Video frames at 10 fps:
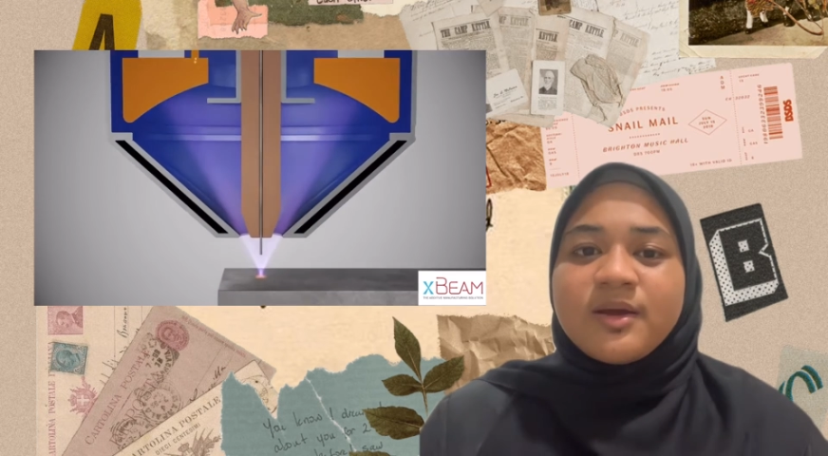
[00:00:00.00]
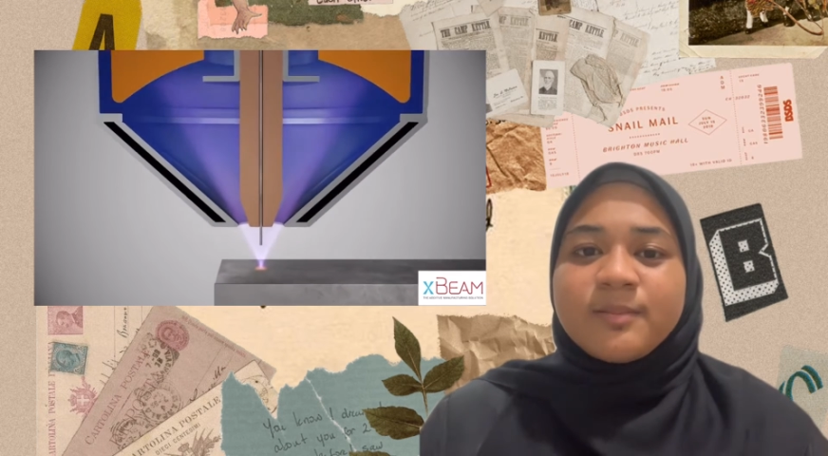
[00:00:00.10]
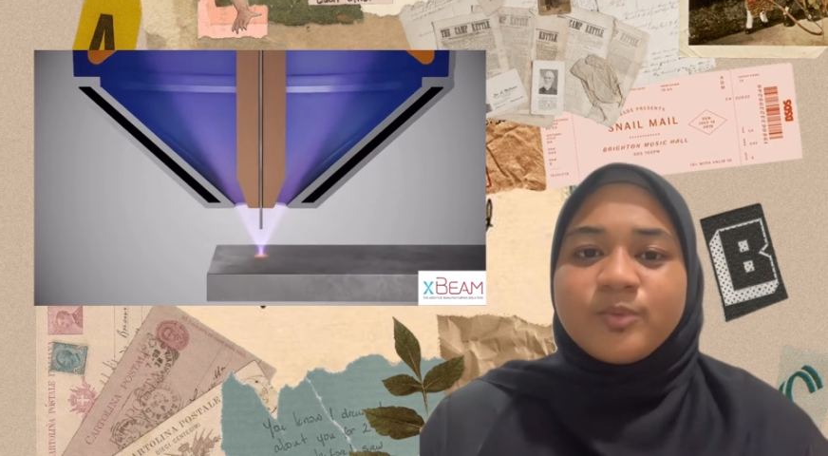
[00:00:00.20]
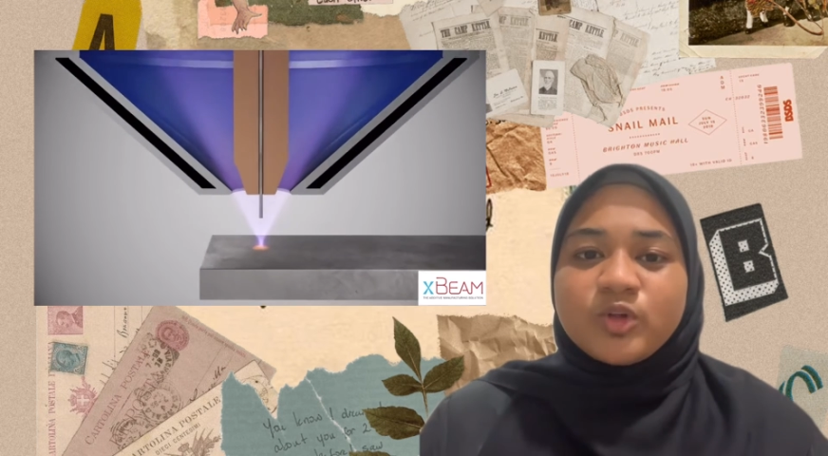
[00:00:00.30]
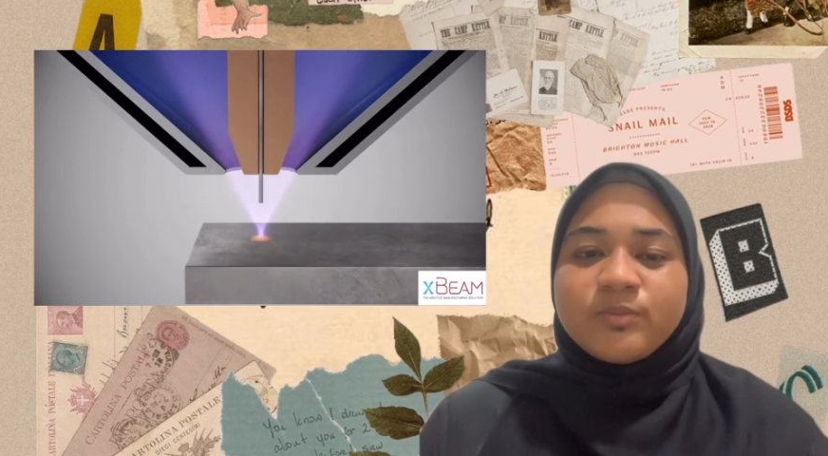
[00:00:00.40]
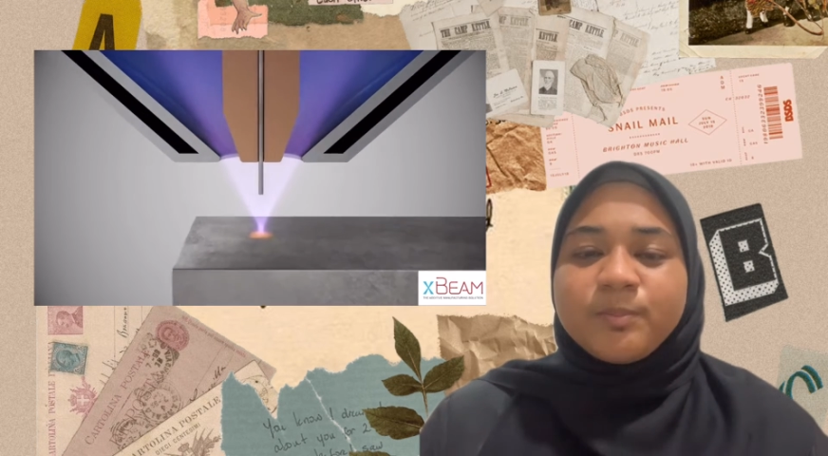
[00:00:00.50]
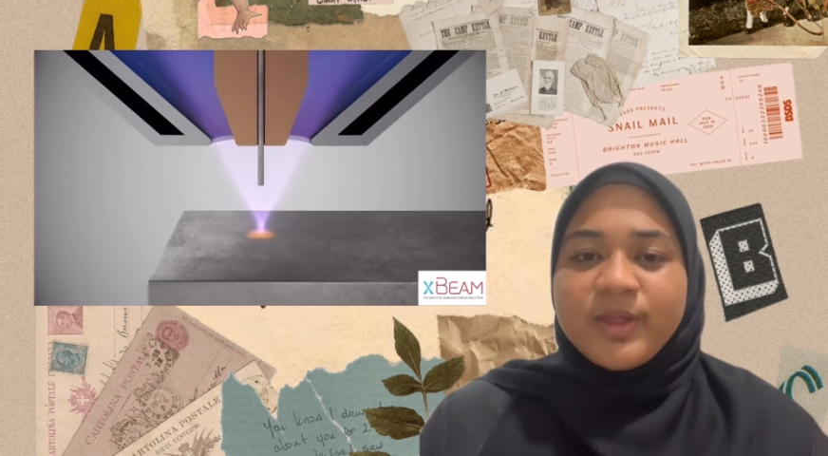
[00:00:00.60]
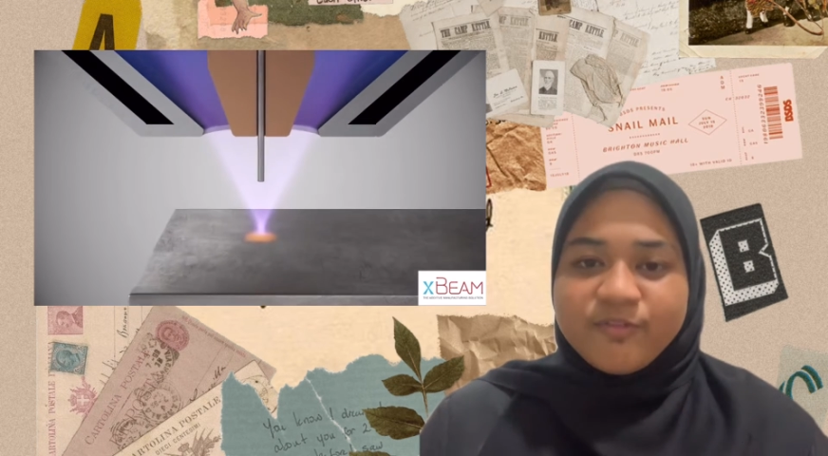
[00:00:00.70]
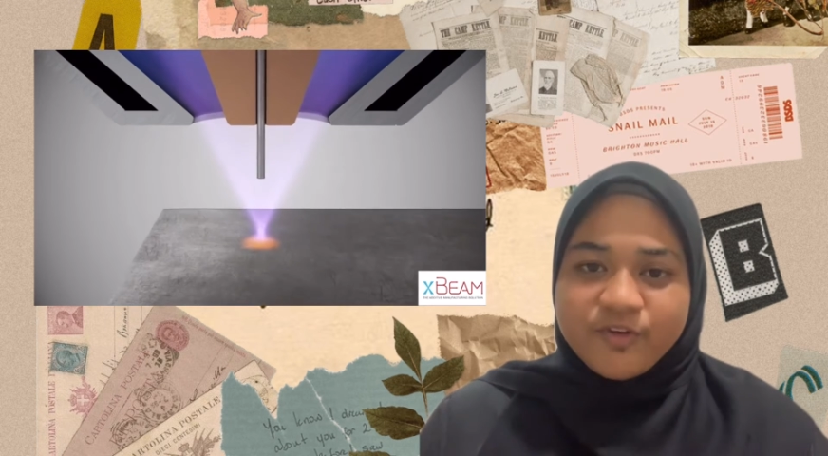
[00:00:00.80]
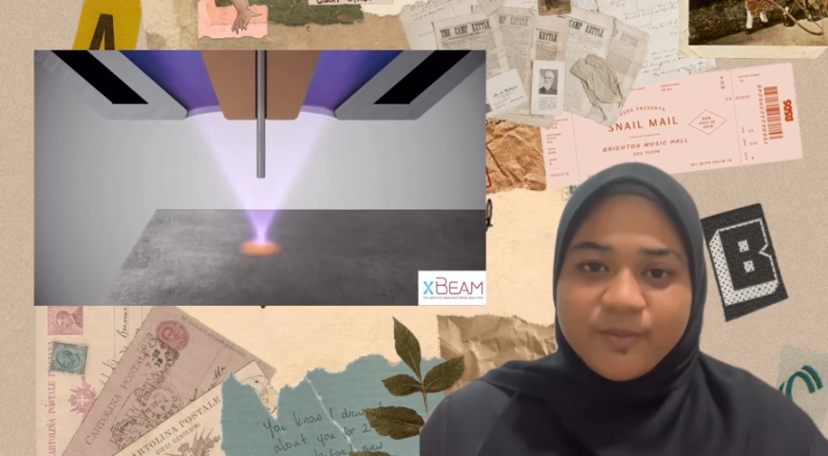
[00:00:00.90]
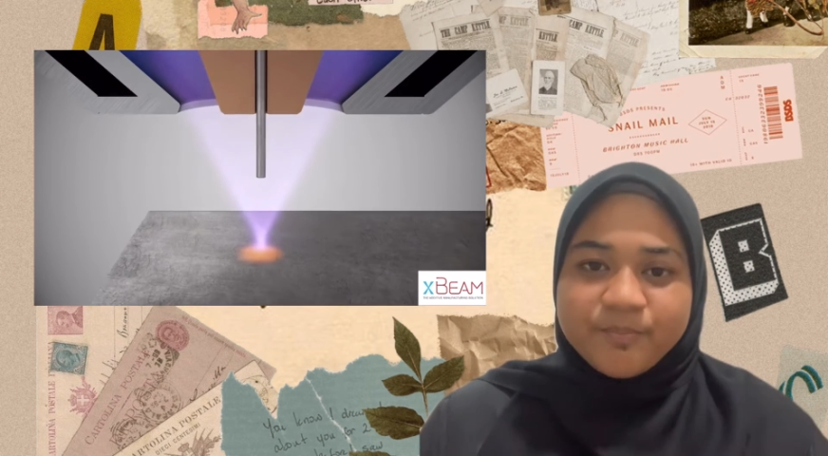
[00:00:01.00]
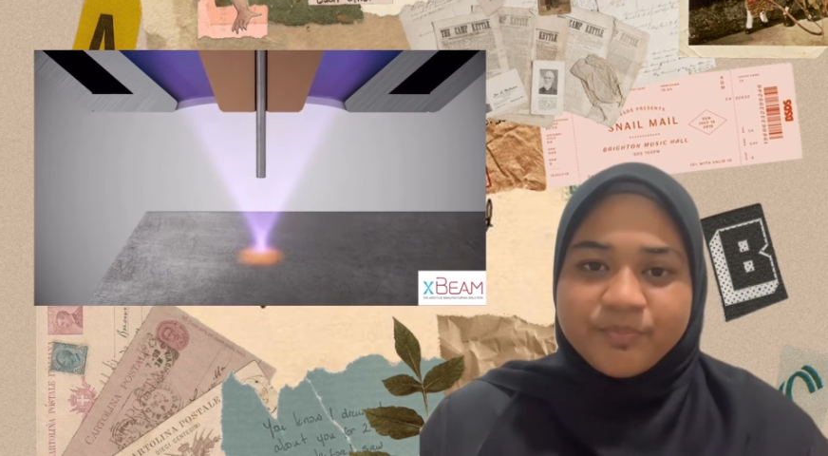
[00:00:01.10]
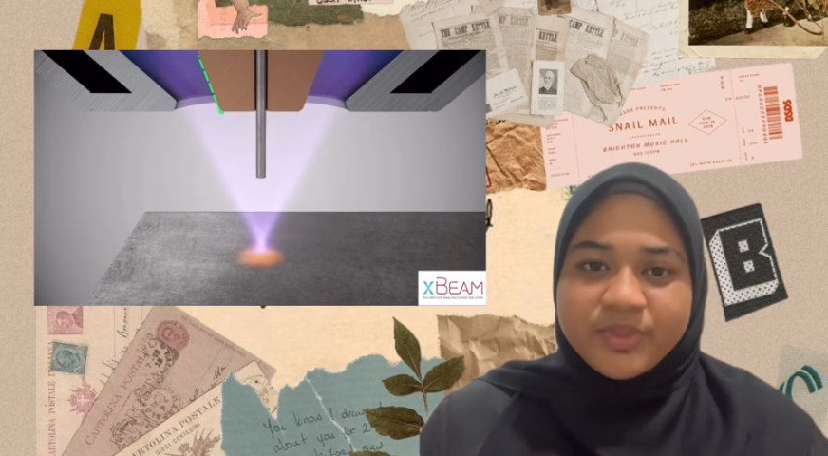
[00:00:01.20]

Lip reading: build platform.